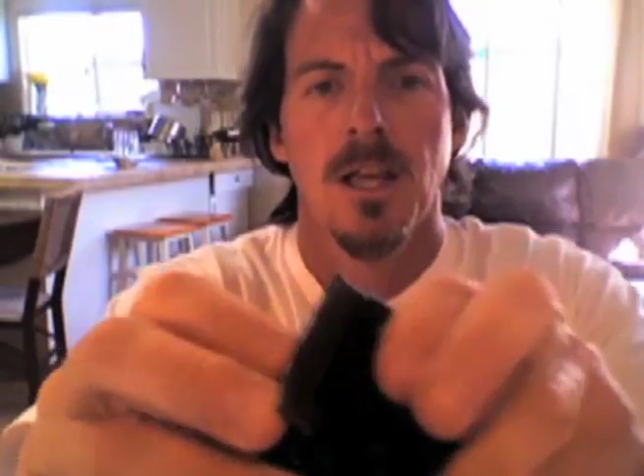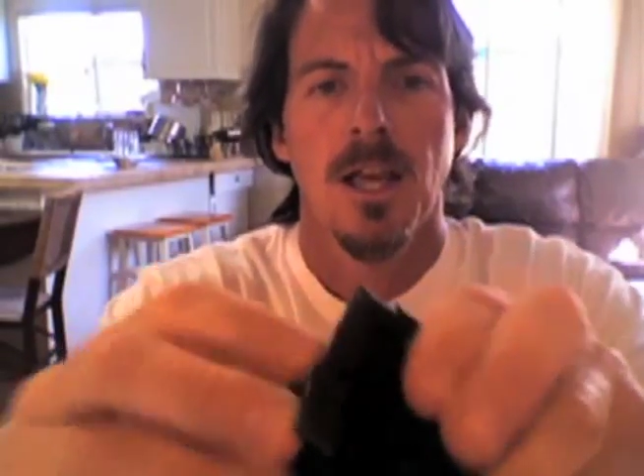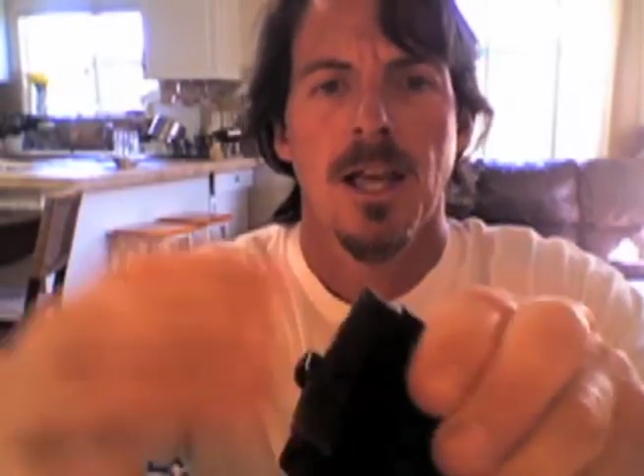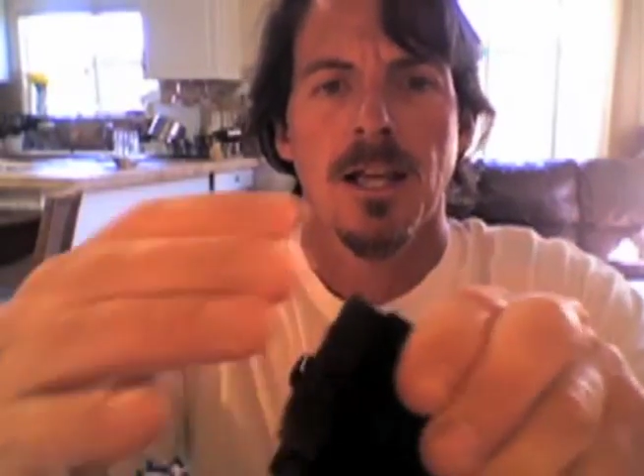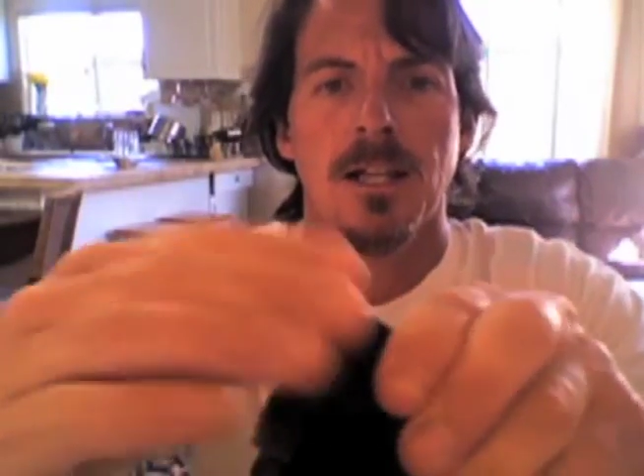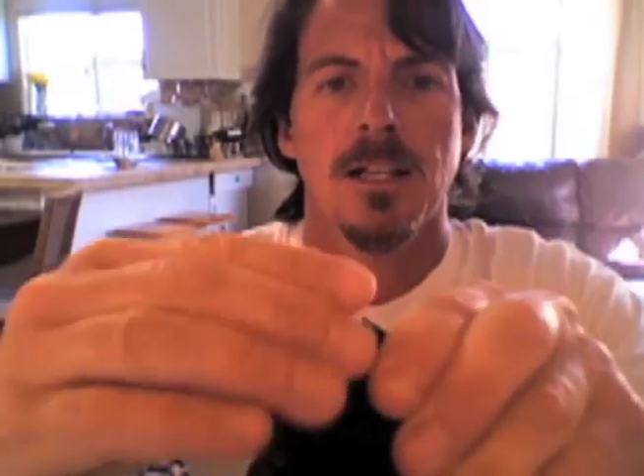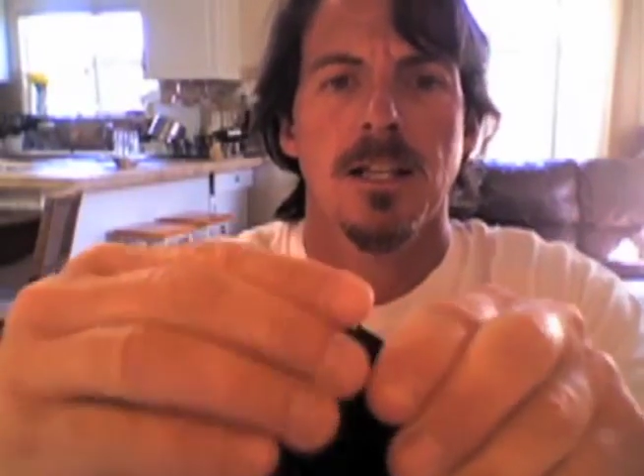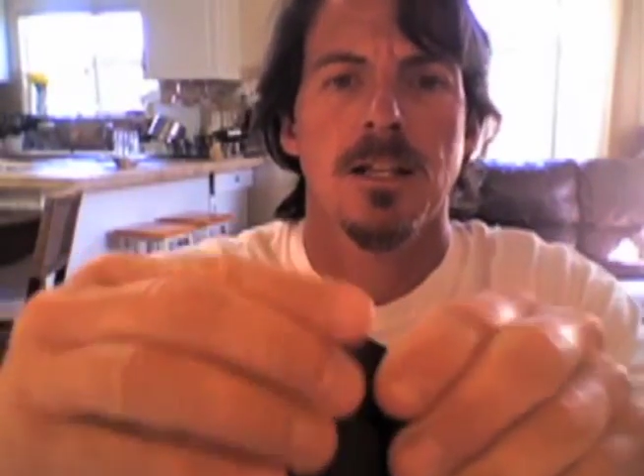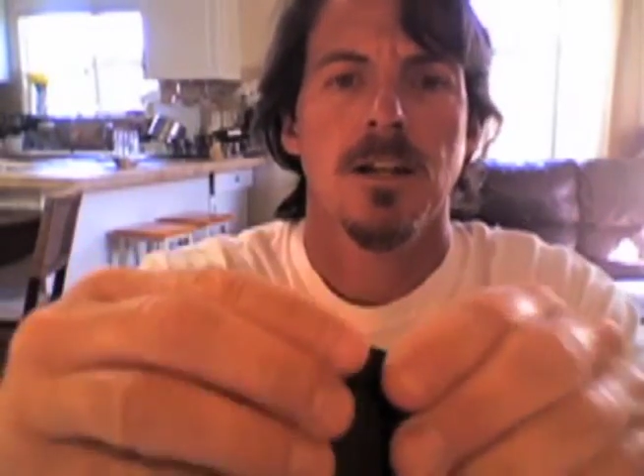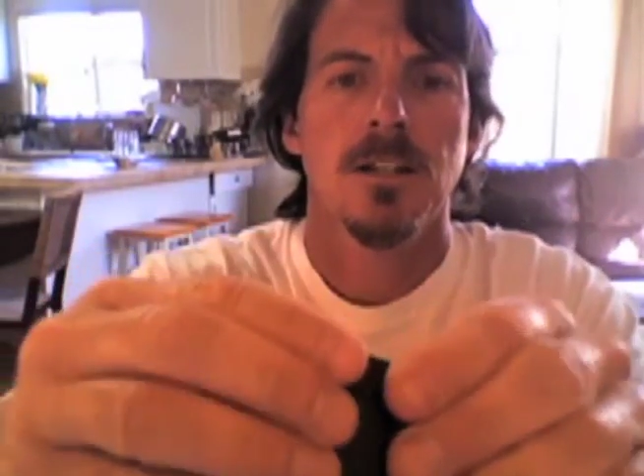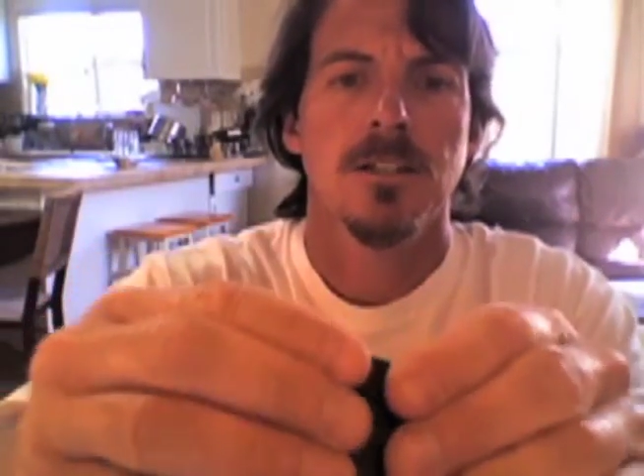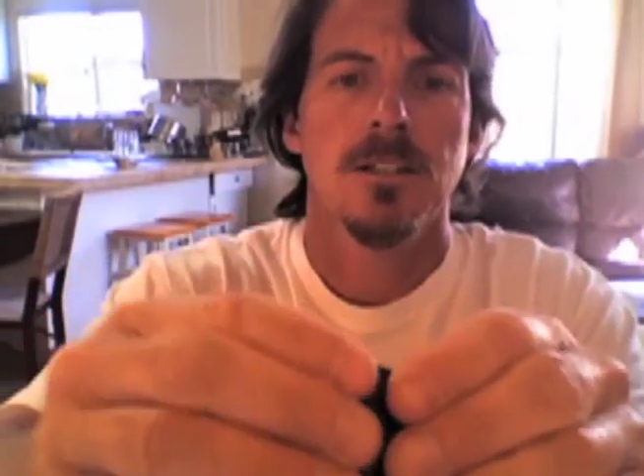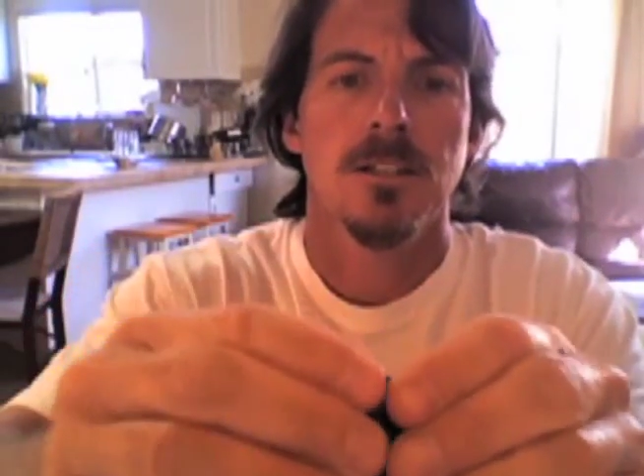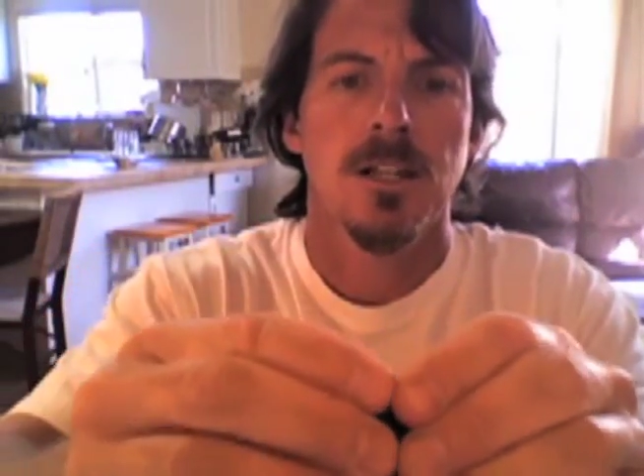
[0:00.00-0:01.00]
and click
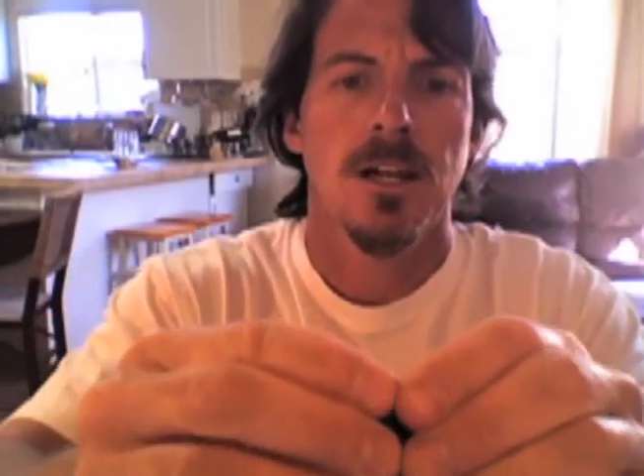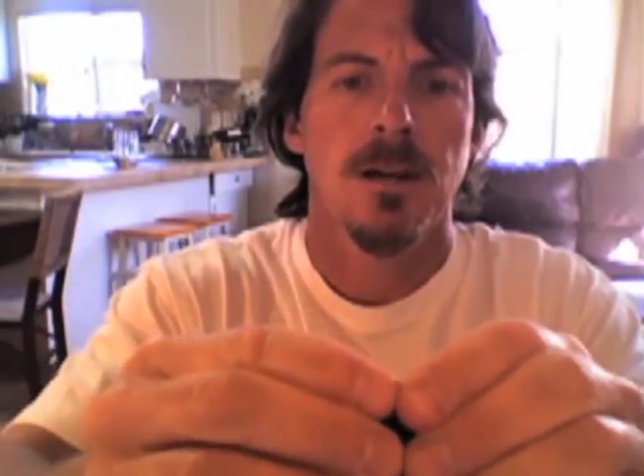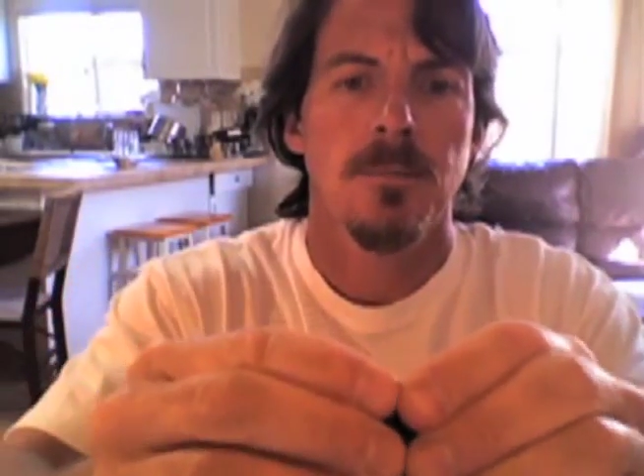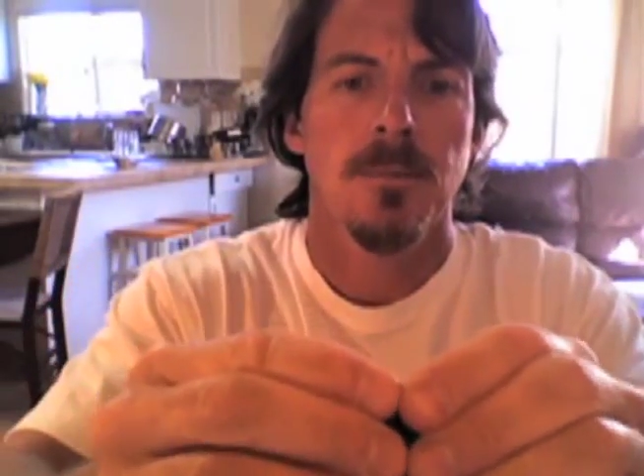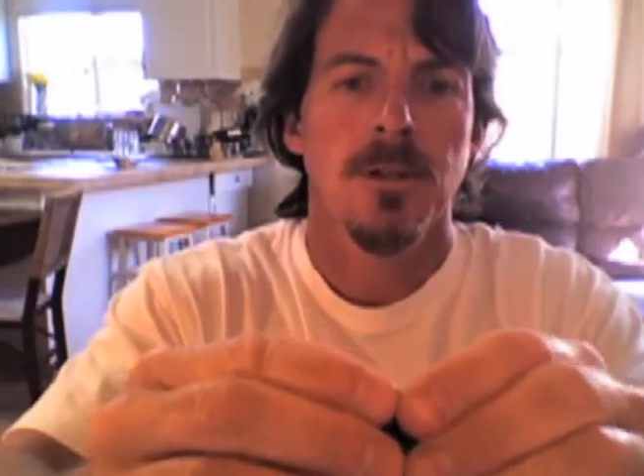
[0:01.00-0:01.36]
onto the top.